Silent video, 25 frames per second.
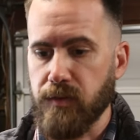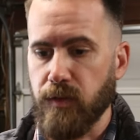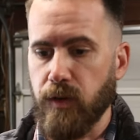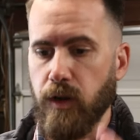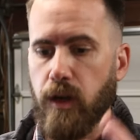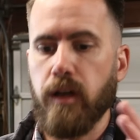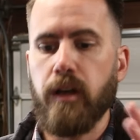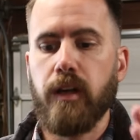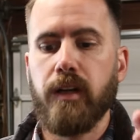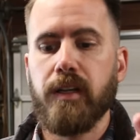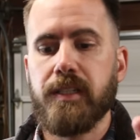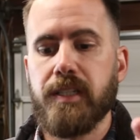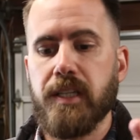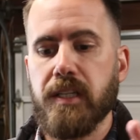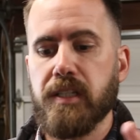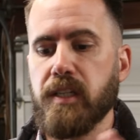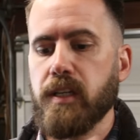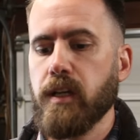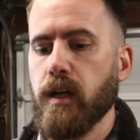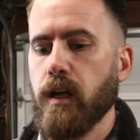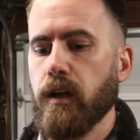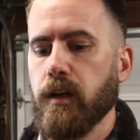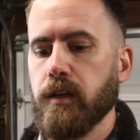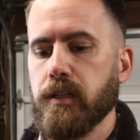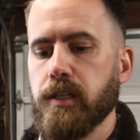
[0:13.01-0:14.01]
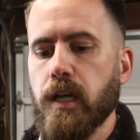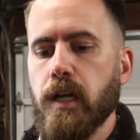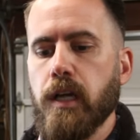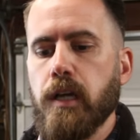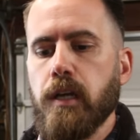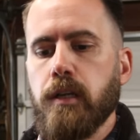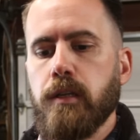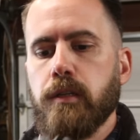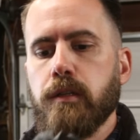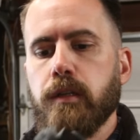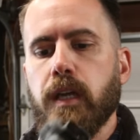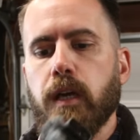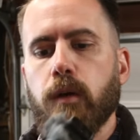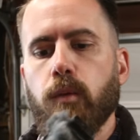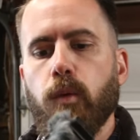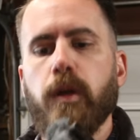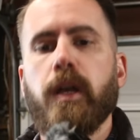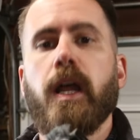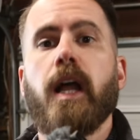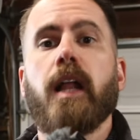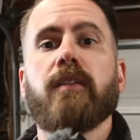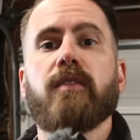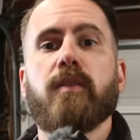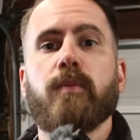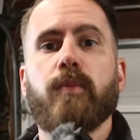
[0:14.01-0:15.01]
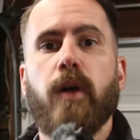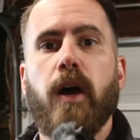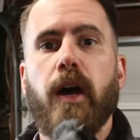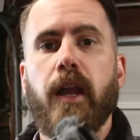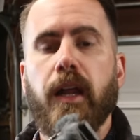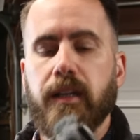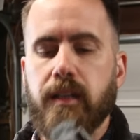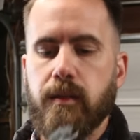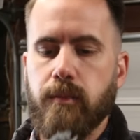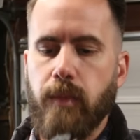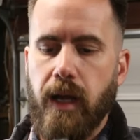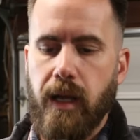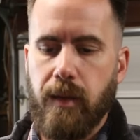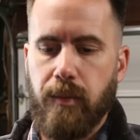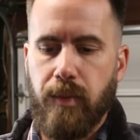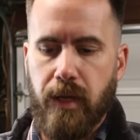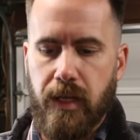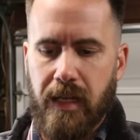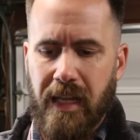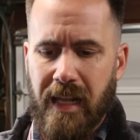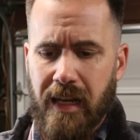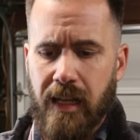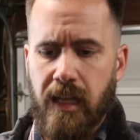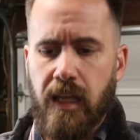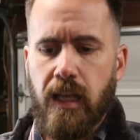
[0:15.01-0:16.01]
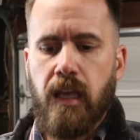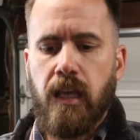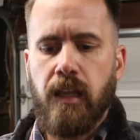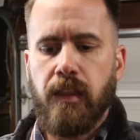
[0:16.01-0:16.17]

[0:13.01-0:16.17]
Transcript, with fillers: For $160, you get one hell of a product, in my opinion.